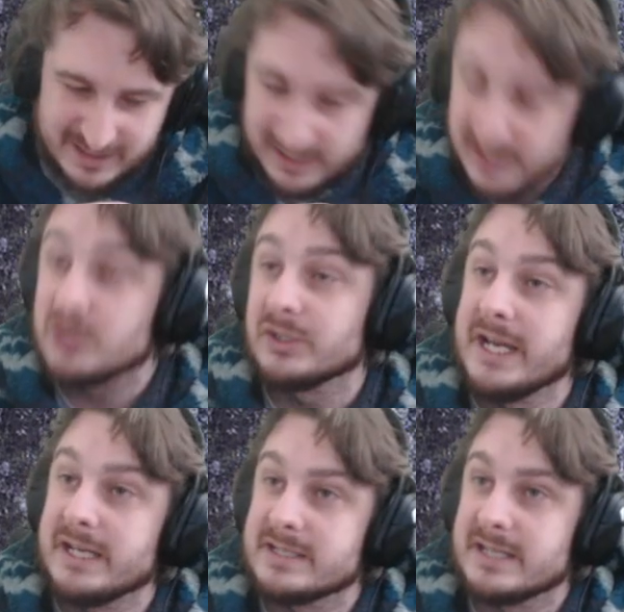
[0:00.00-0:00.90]

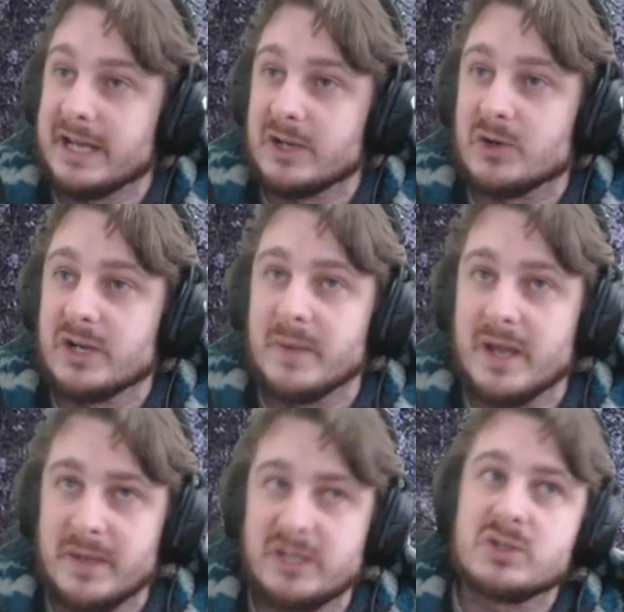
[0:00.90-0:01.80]
Grenade is a category where
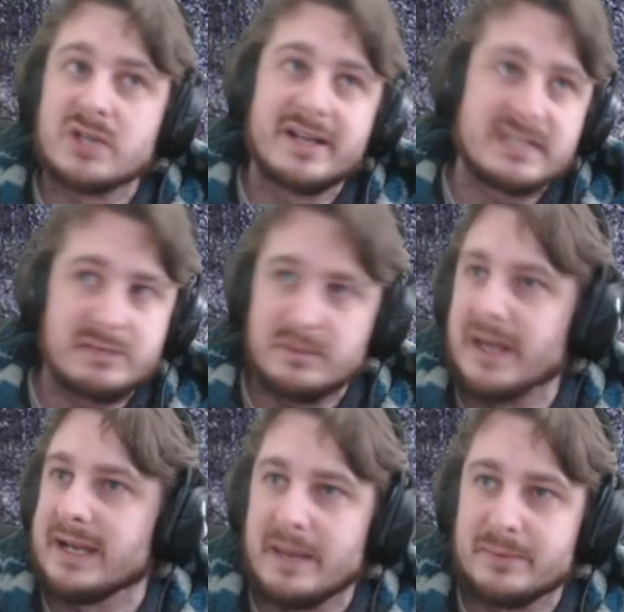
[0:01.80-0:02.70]
when you die, something
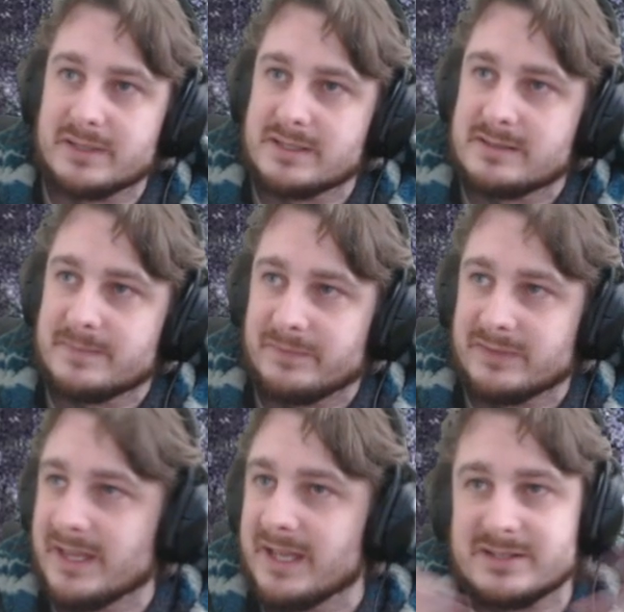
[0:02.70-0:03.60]
bad happens.
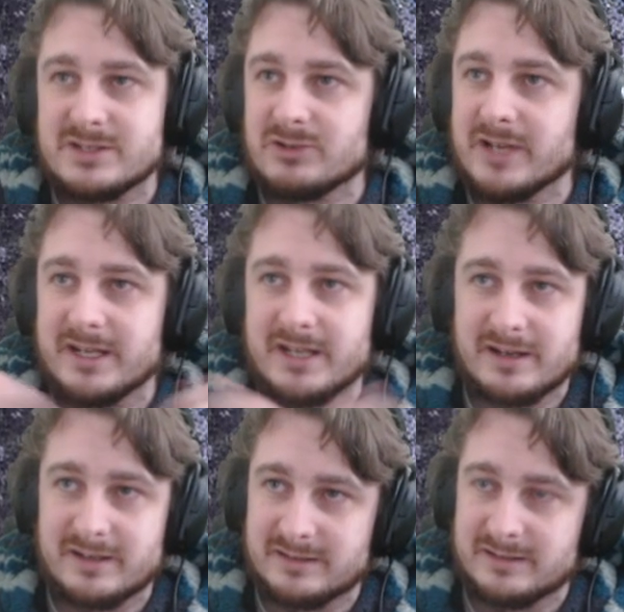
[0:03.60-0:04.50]
That is a grenade
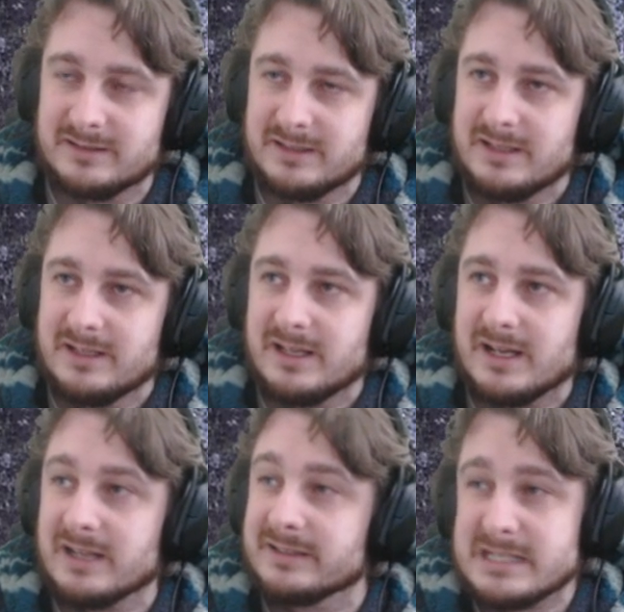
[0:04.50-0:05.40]
character.
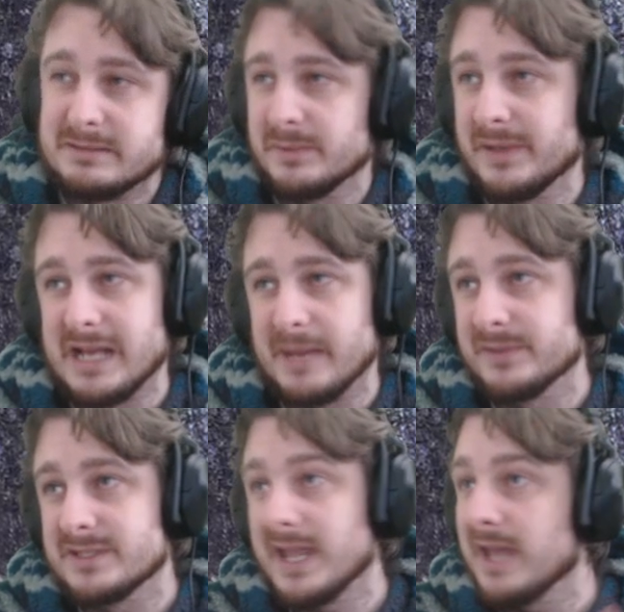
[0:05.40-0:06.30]
The something bad
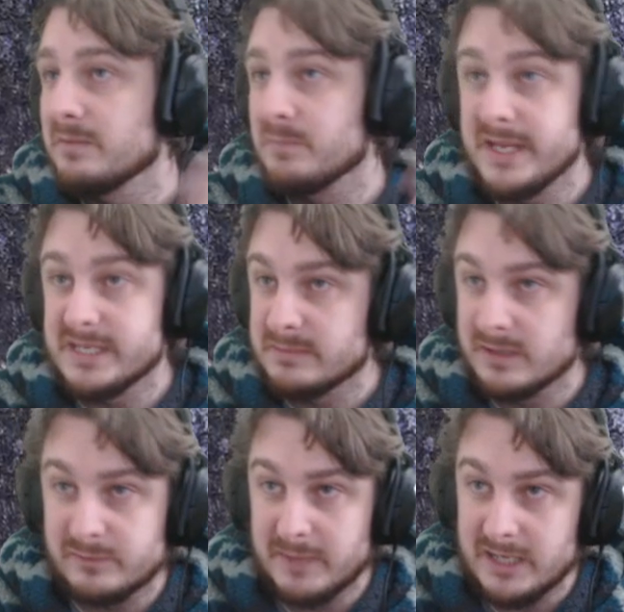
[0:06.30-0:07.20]
happens can be something
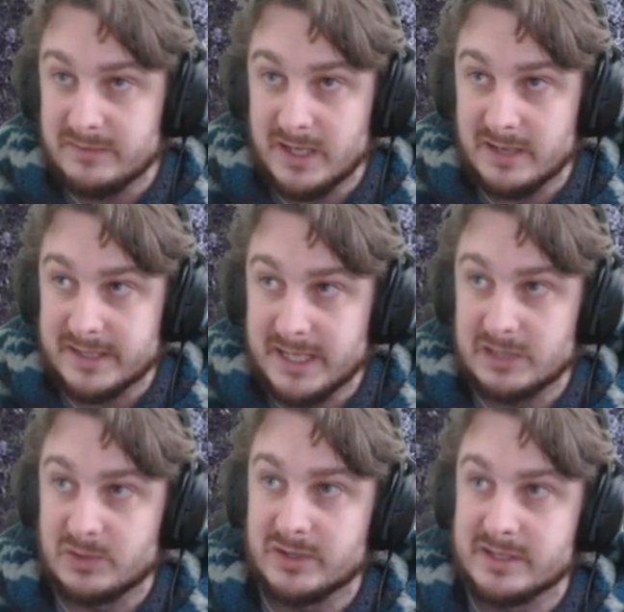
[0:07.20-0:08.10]
from any of the other
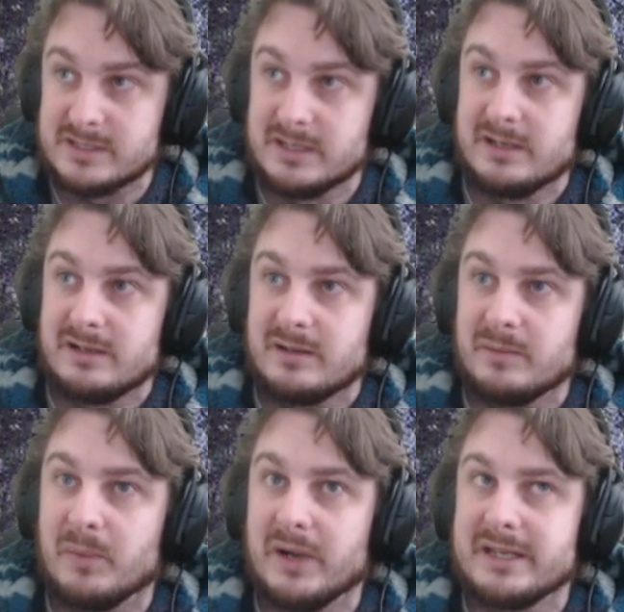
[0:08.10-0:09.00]
categories,
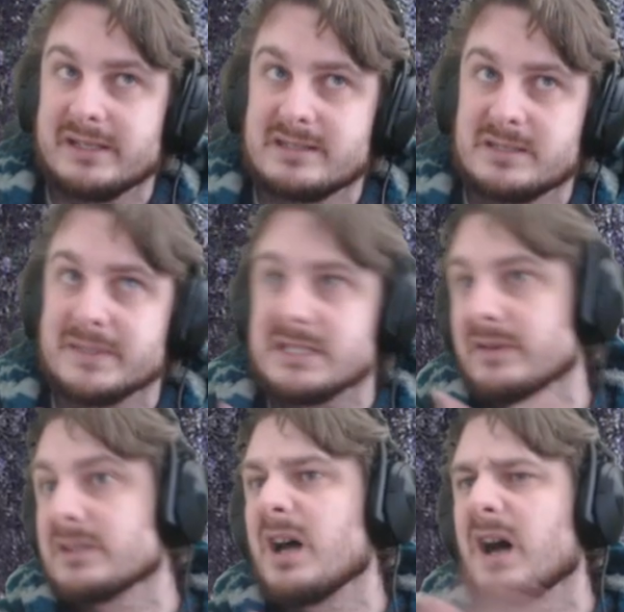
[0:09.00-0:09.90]
but it's a
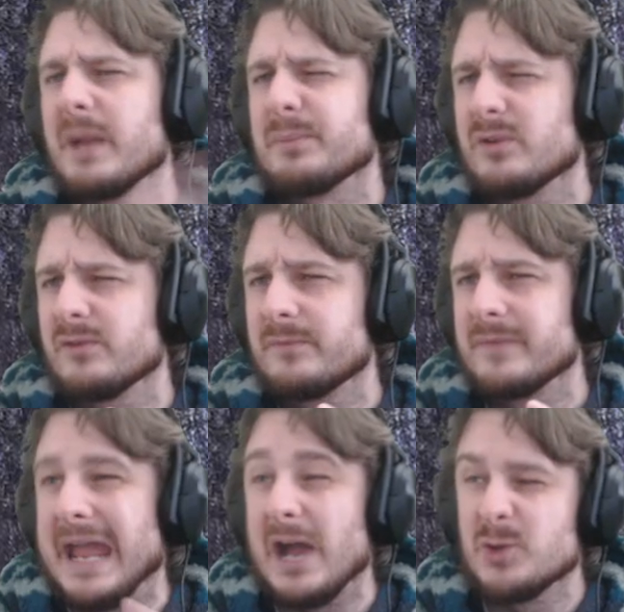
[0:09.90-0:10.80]
specific type of
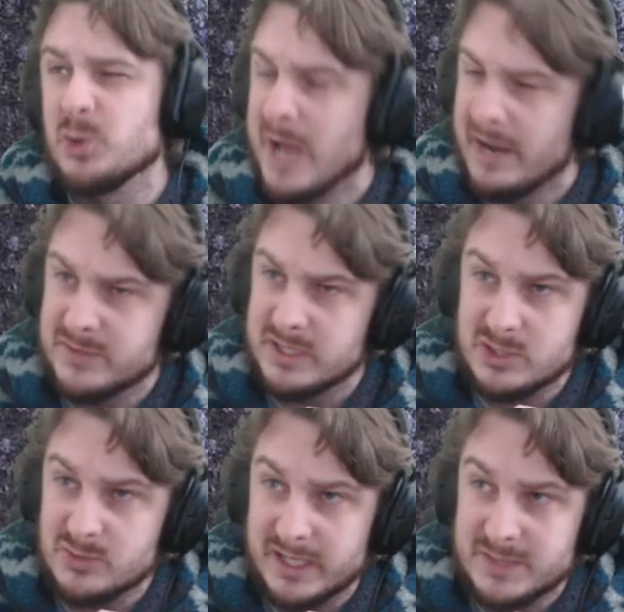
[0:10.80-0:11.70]
how you have to
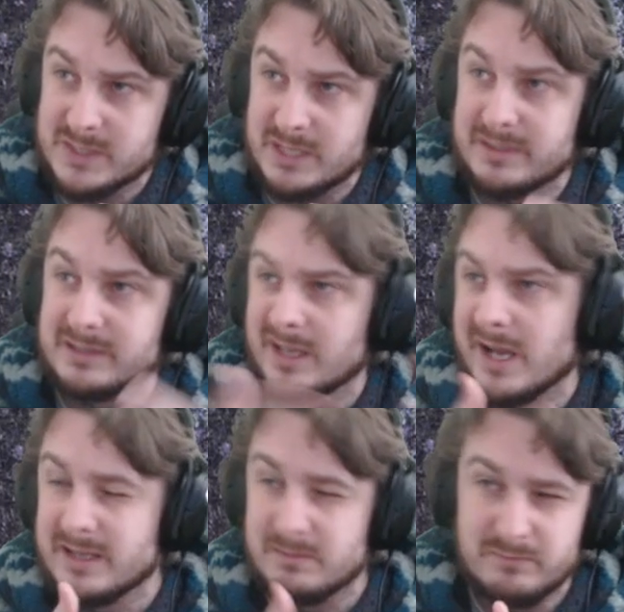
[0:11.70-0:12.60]
interact with something that
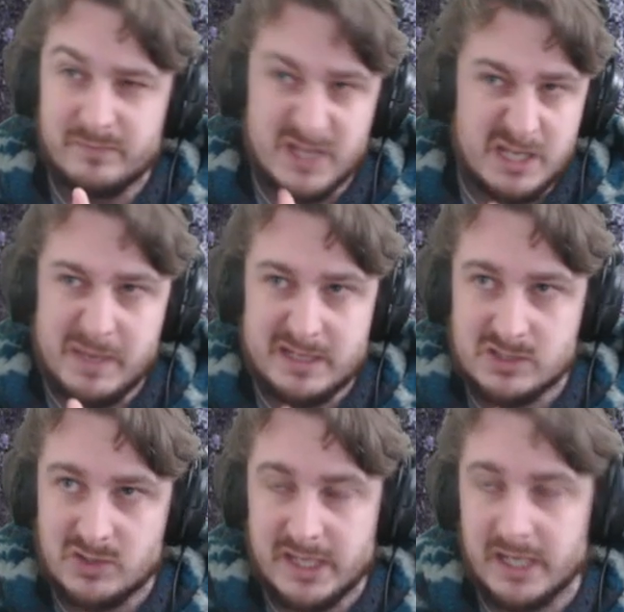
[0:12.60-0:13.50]
I think makes its
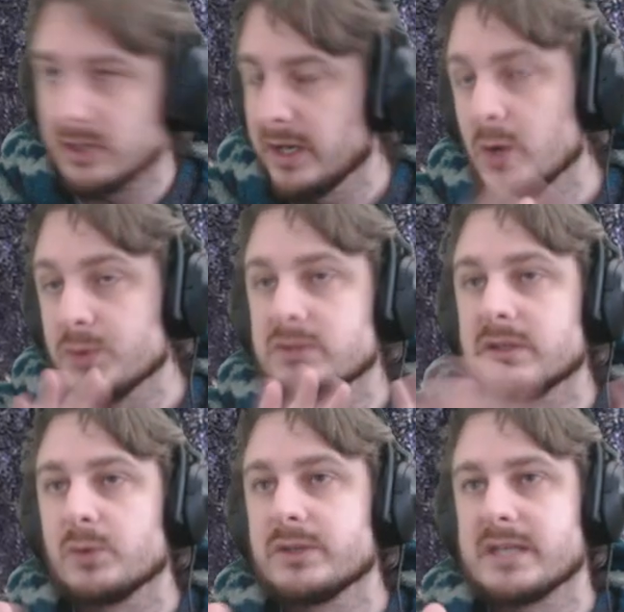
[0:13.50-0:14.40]
own category. And also,
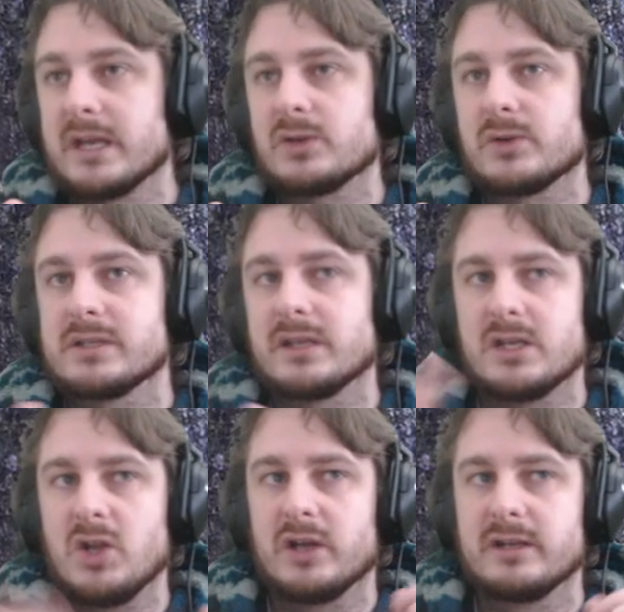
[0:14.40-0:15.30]
all these categories are like
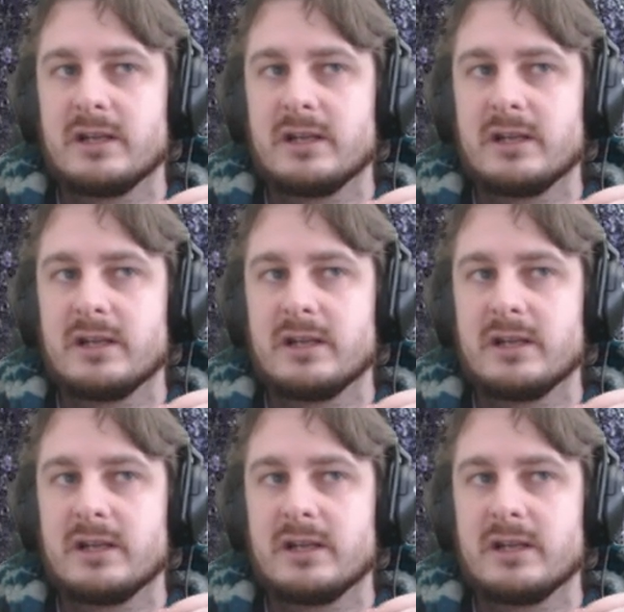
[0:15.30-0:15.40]
not